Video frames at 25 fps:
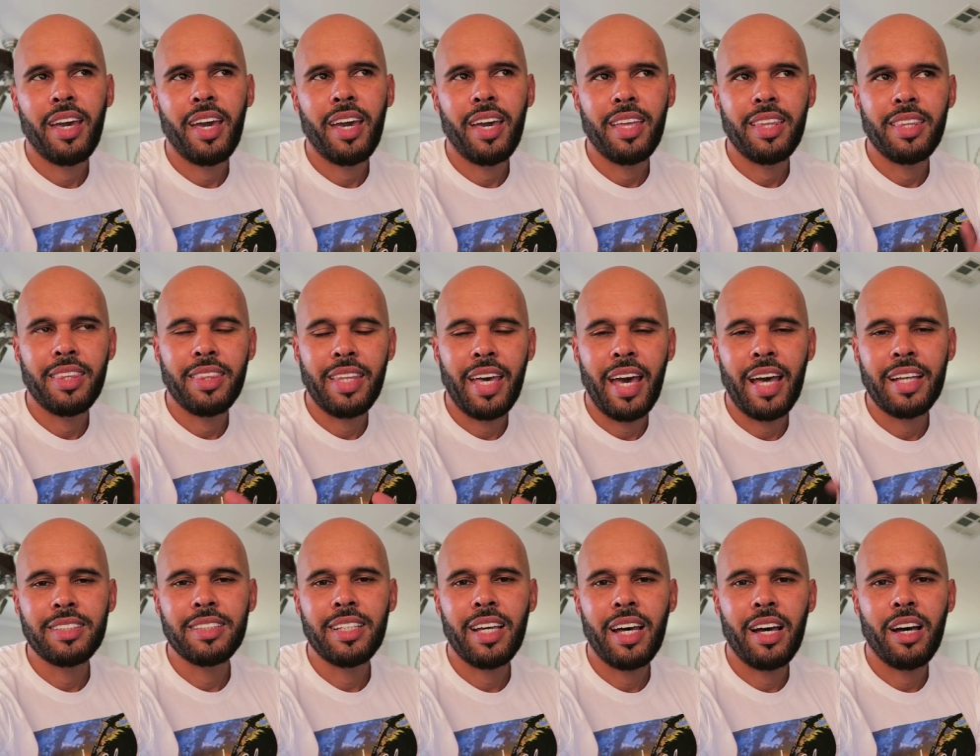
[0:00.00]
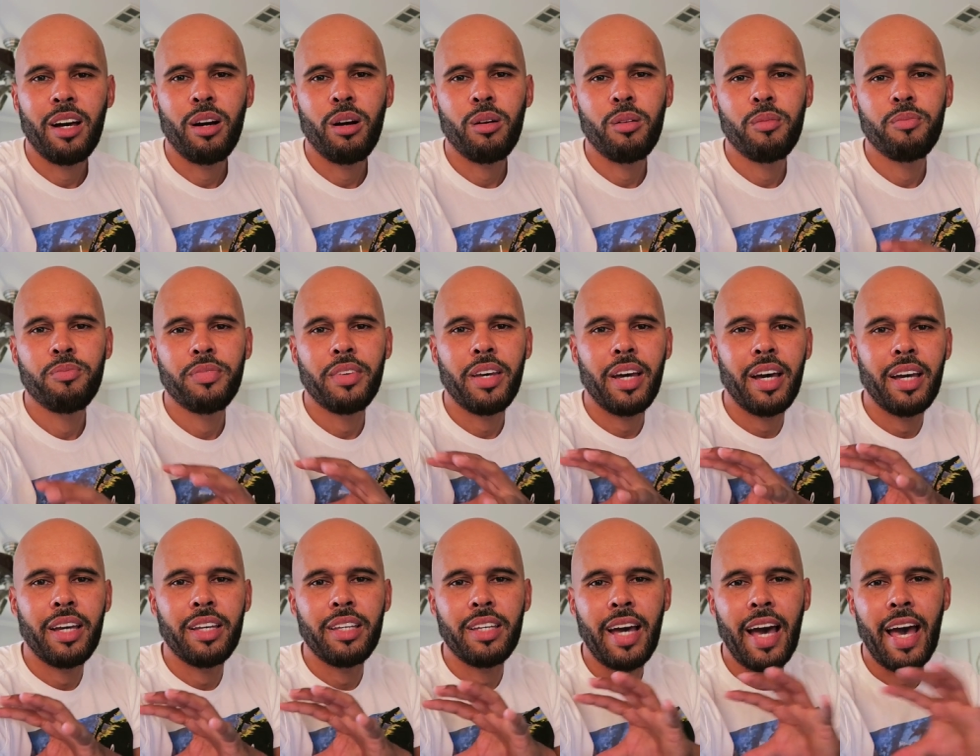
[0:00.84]
And that's how
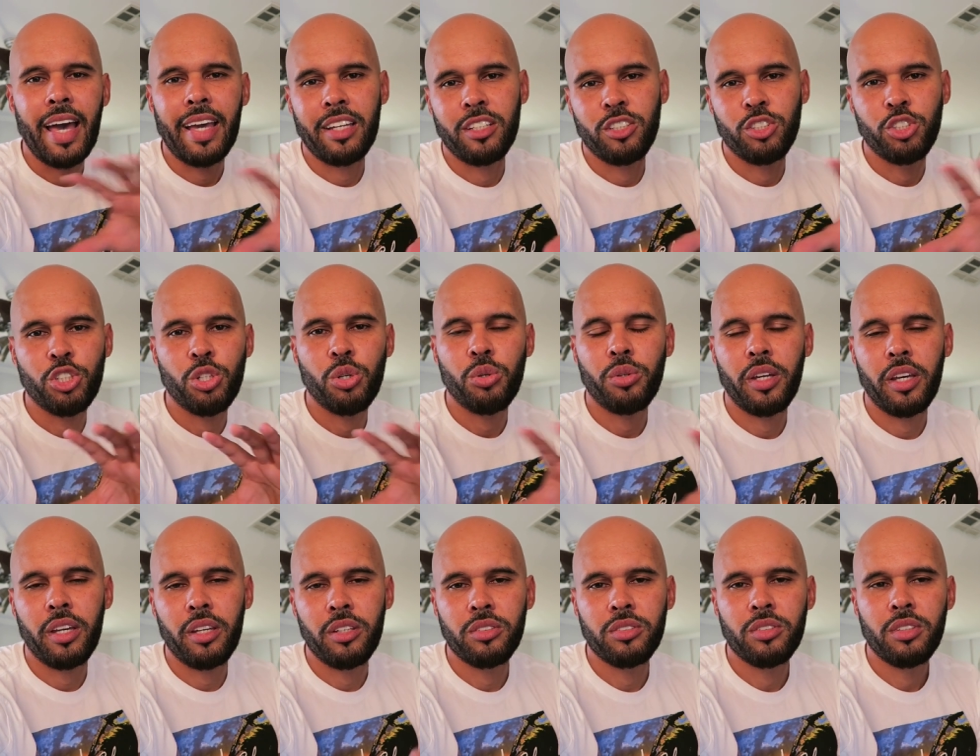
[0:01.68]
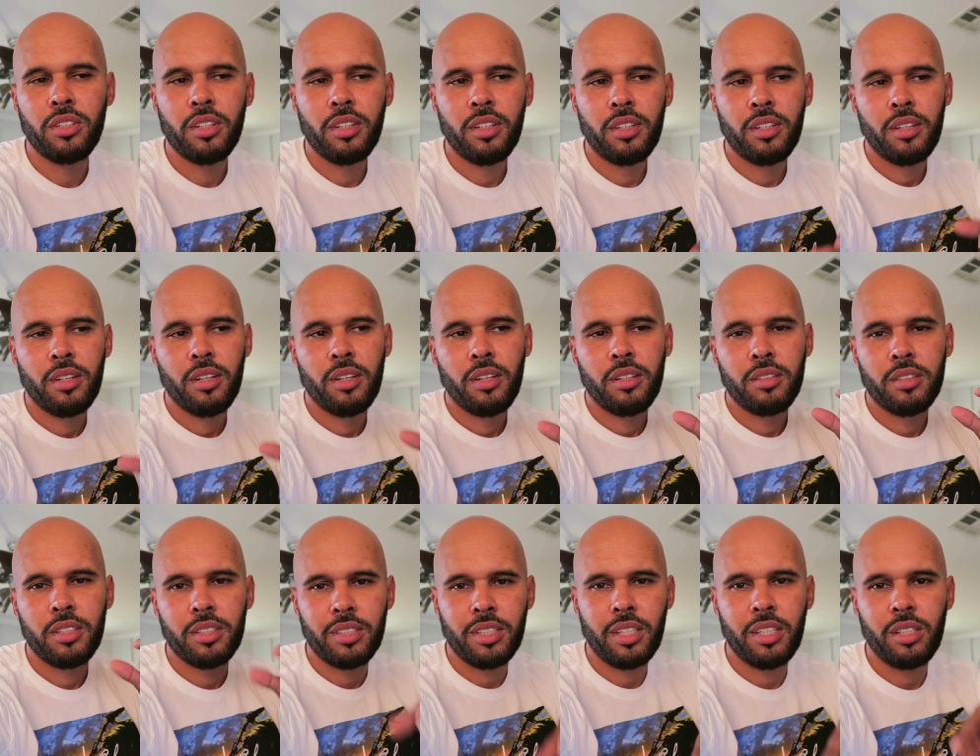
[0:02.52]
I can showcase
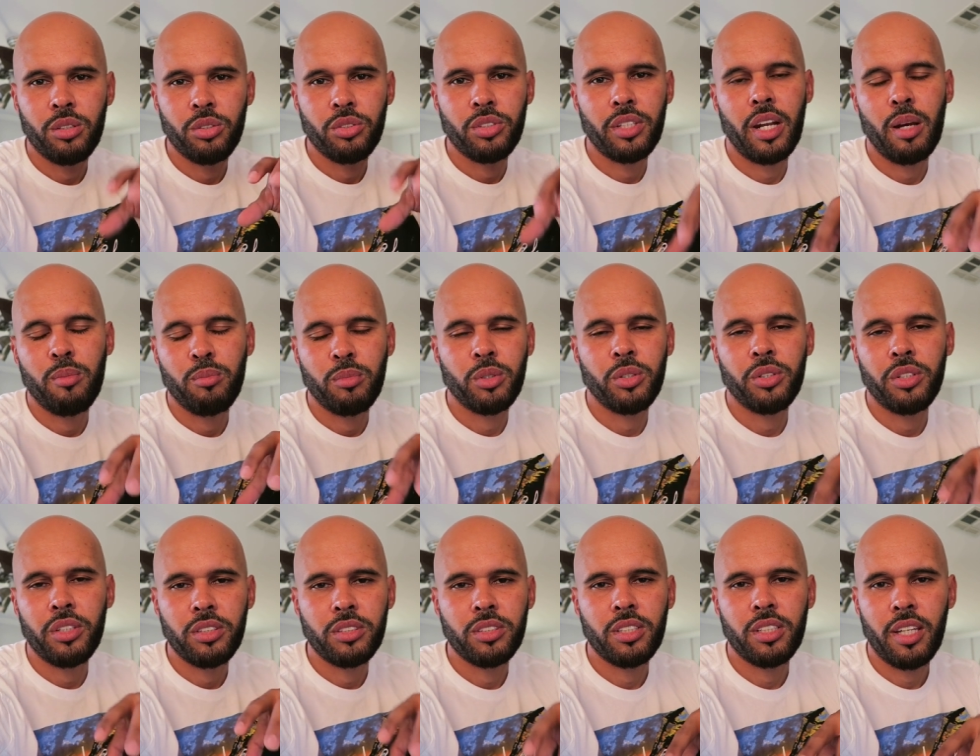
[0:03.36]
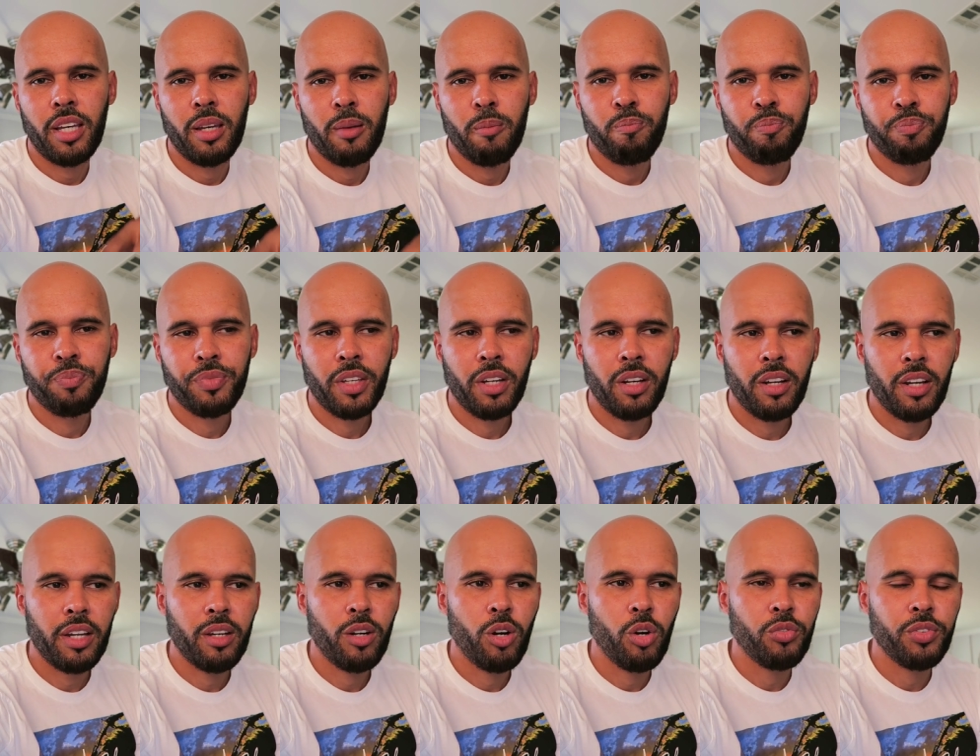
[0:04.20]
the skills that I'm learning today. All
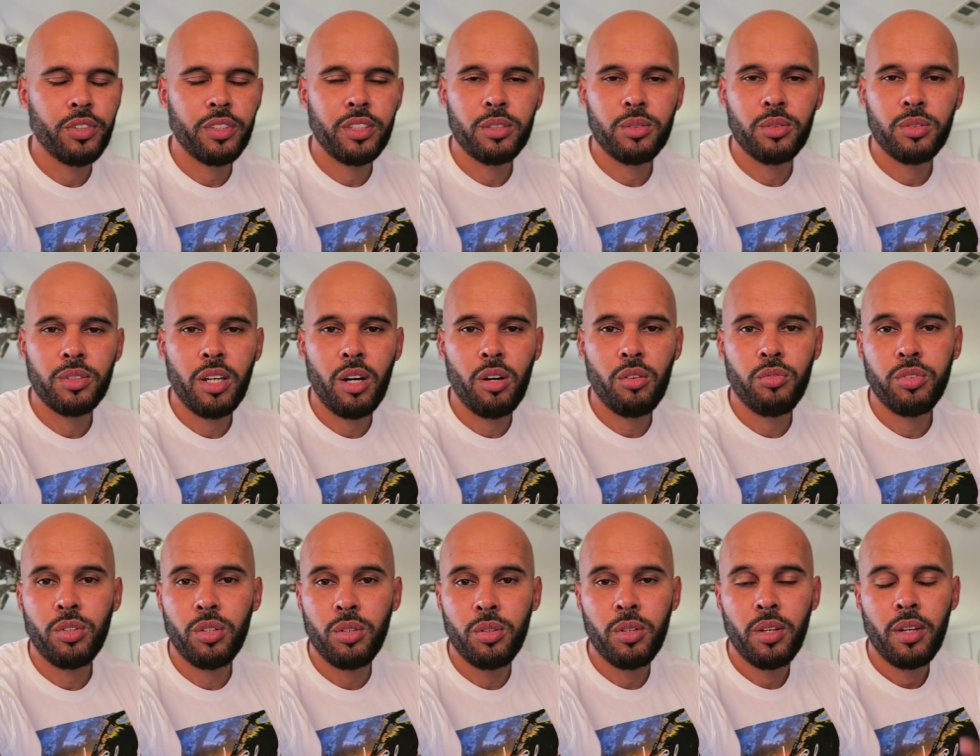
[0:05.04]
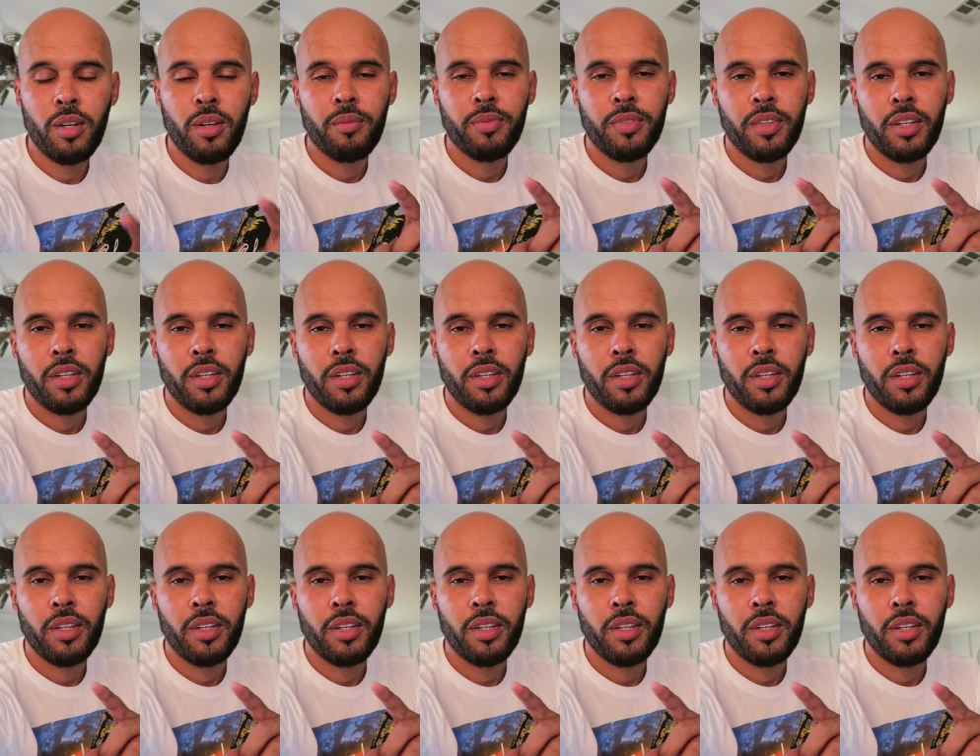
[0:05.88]
right, hopefully this was helpful.